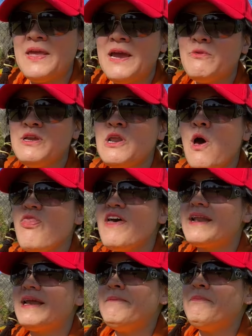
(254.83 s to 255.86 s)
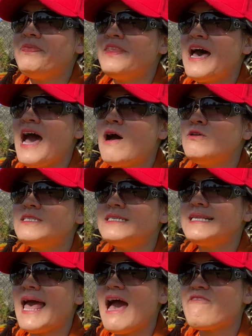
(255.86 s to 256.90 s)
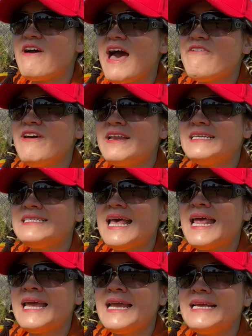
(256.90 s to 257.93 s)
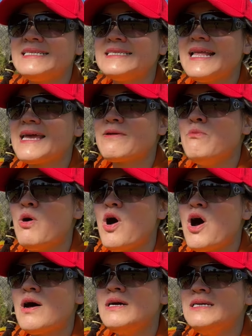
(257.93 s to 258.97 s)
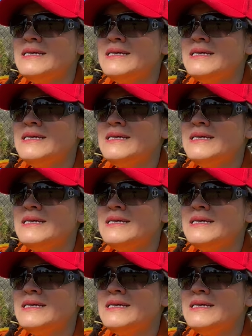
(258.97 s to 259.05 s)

And we know that the House is half-half and the Senate is like more,